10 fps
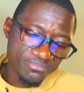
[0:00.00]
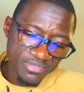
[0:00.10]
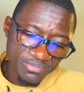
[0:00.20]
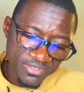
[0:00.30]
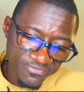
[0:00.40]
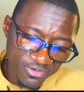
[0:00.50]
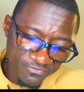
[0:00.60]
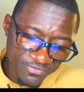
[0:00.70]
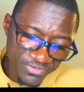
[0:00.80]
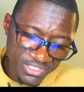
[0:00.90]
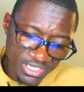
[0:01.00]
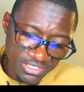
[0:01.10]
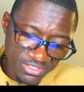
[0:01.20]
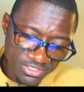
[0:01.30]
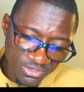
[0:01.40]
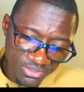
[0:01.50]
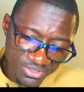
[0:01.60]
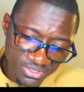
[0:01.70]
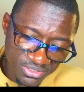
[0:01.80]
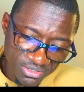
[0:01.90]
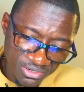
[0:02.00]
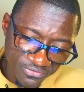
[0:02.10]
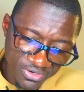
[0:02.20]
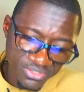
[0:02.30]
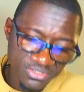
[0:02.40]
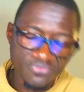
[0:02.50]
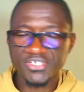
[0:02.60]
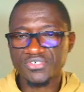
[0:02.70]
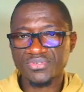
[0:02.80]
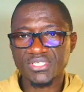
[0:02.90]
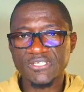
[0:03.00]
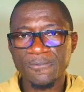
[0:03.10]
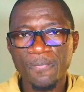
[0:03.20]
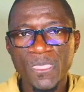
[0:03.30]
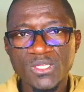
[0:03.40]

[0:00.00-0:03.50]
maybe for $50,000 of cost of insurance.